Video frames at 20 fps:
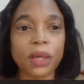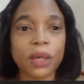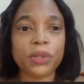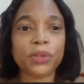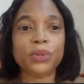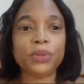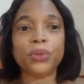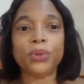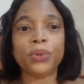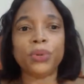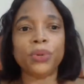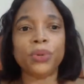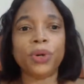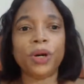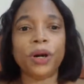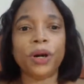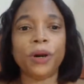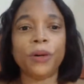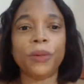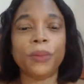
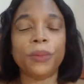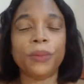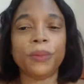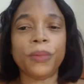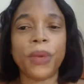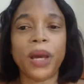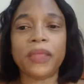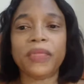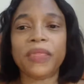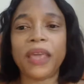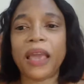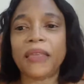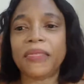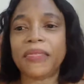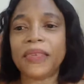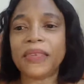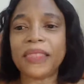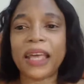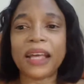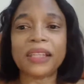I
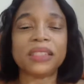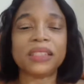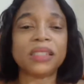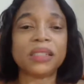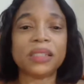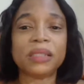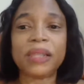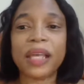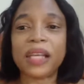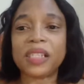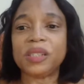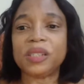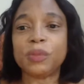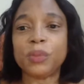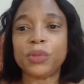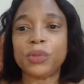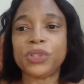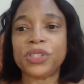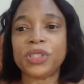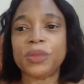think that's the
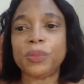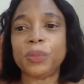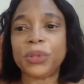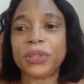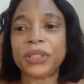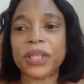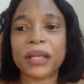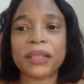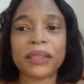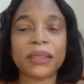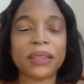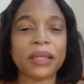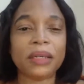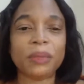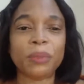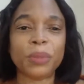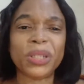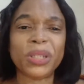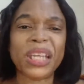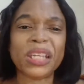most important
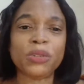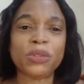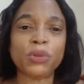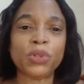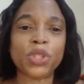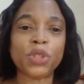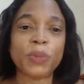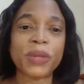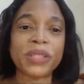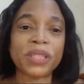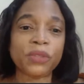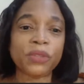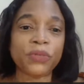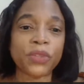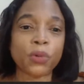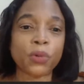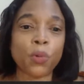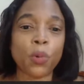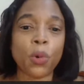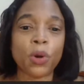thing. But there's no
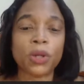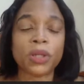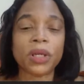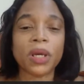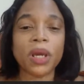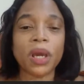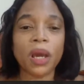specific one.